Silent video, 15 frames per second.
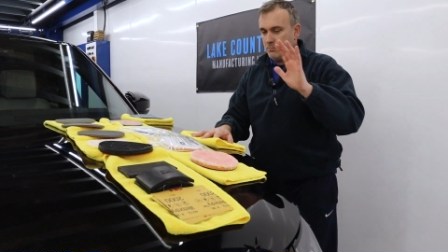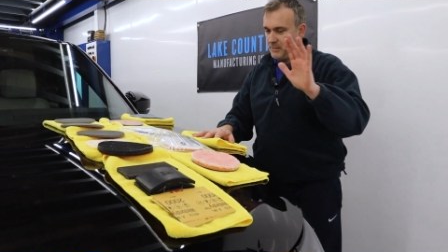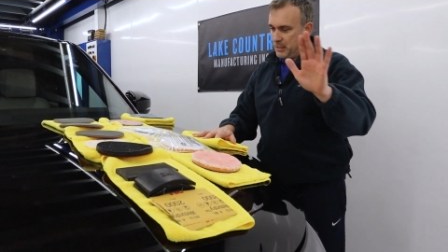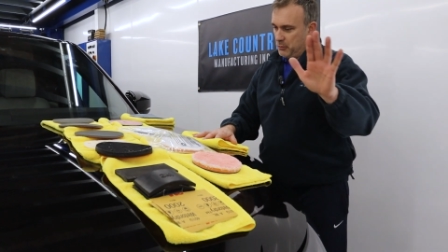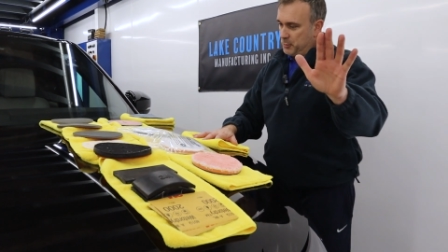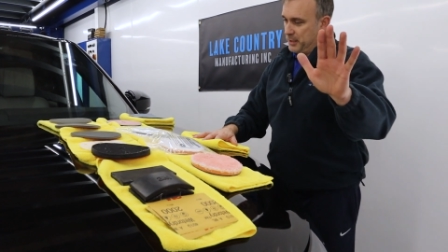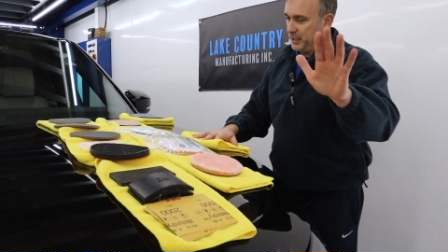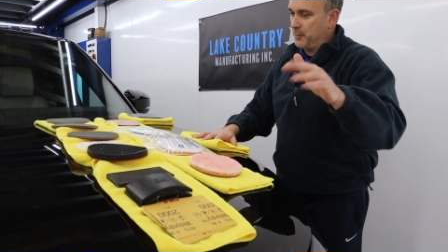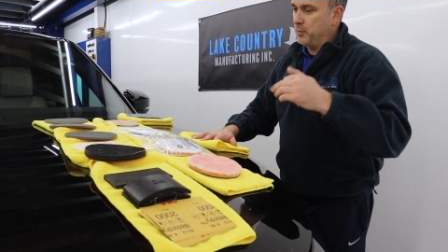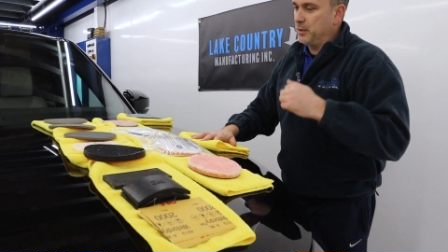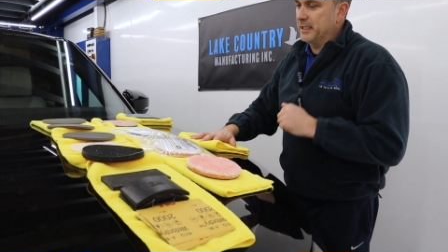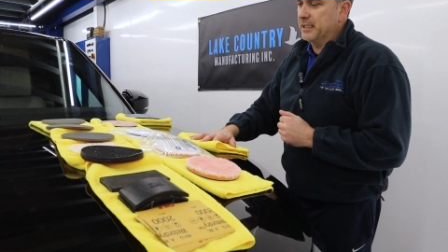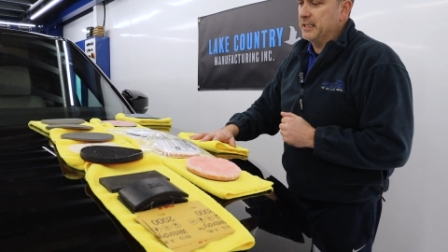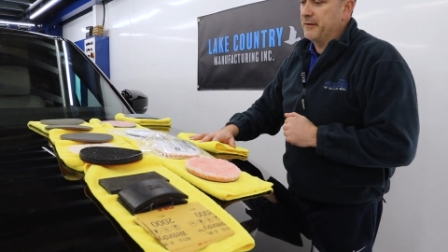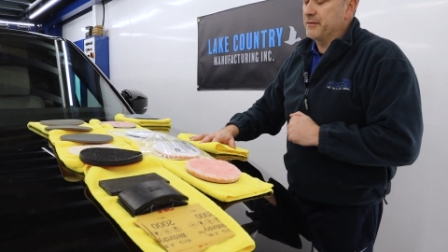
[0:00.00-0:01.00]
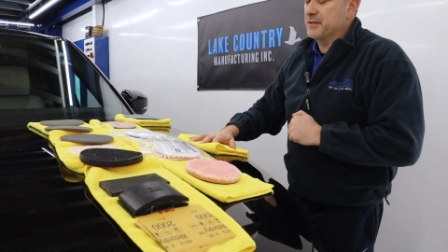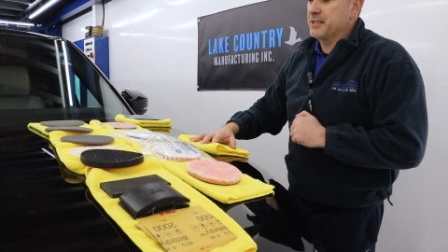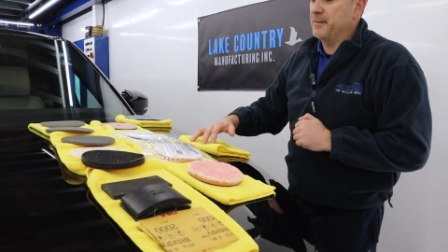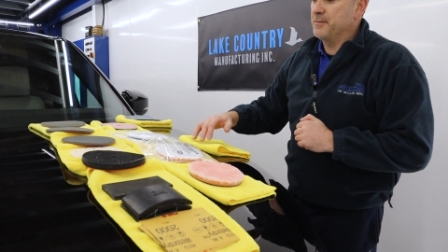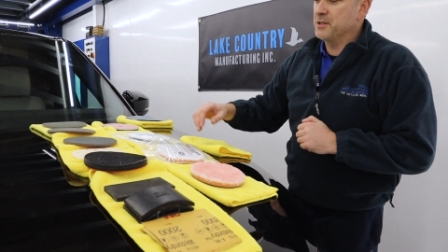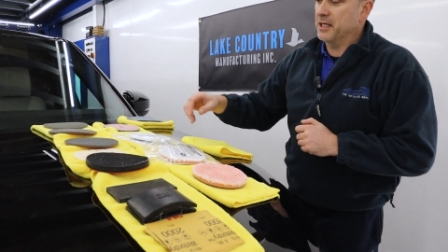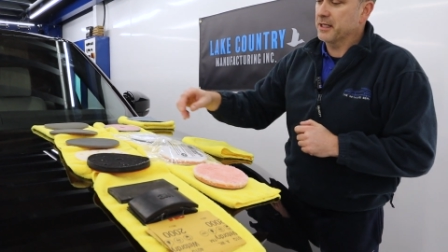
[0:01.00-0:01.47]
That would be a completely different
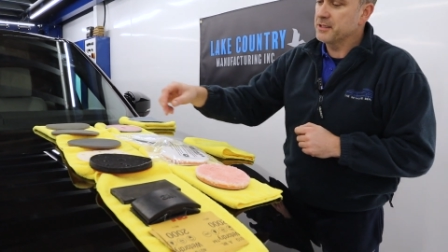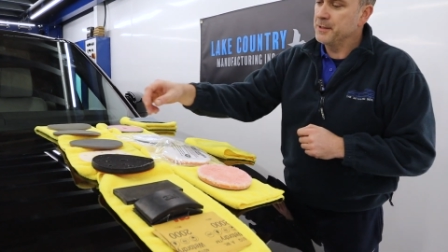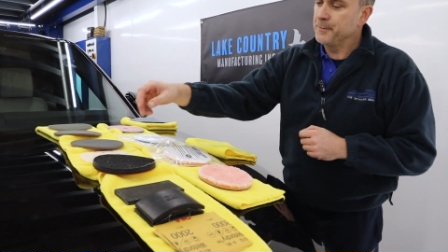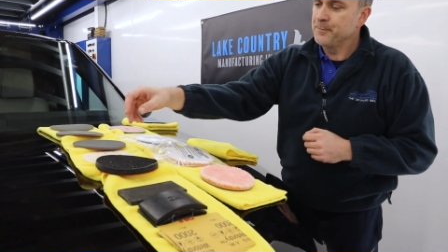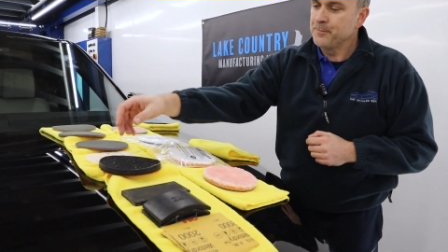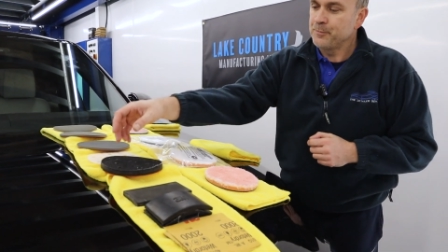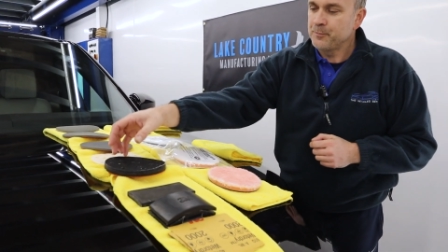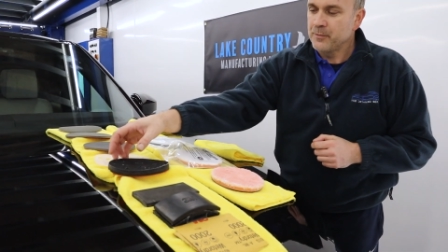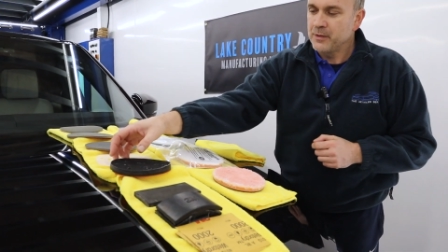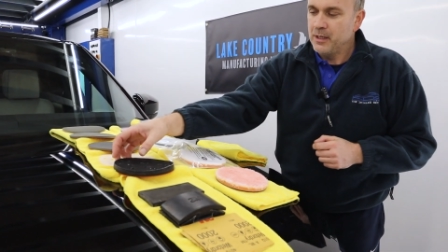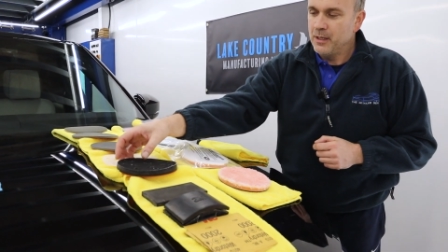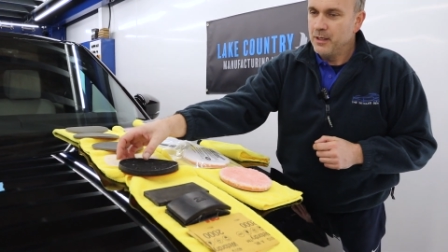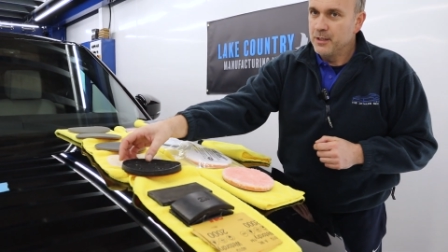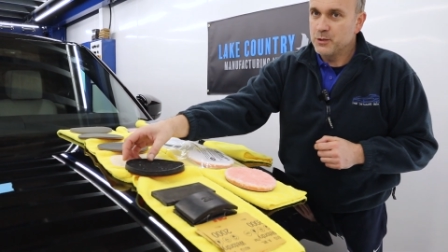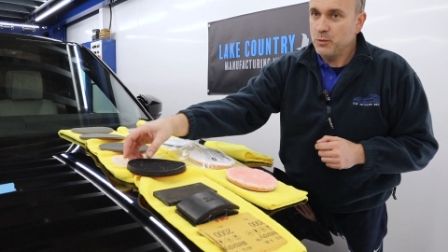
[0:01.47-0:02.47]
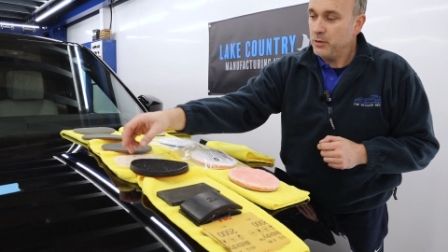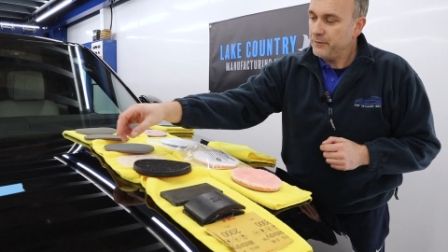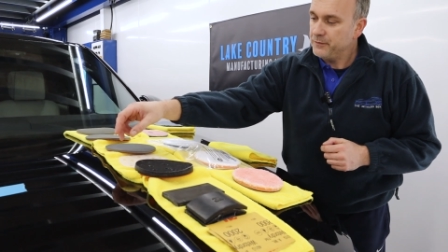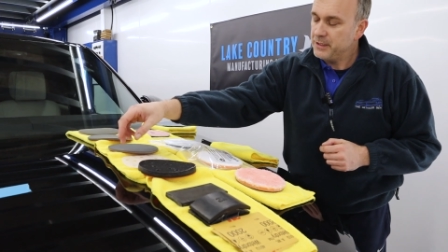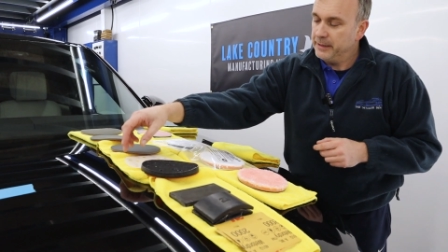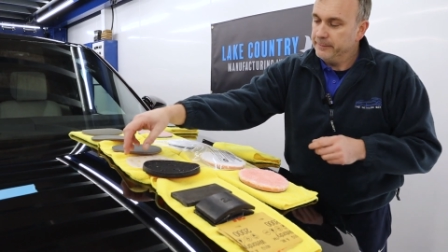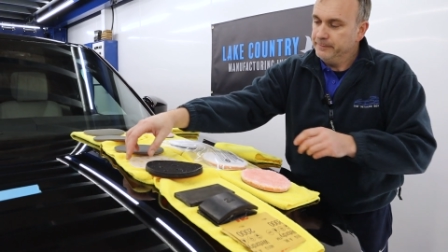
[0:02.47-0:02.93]
subject. So what
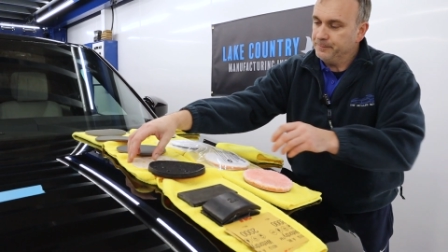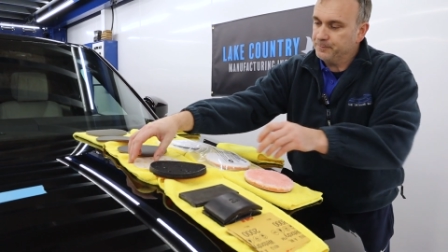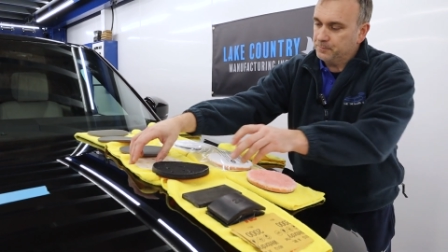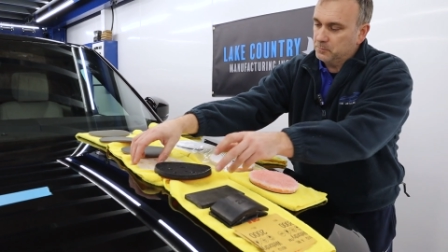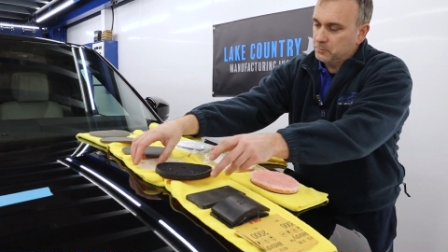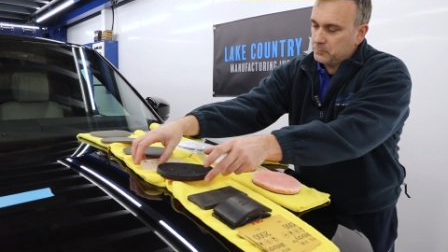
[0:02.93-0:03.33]
I've done,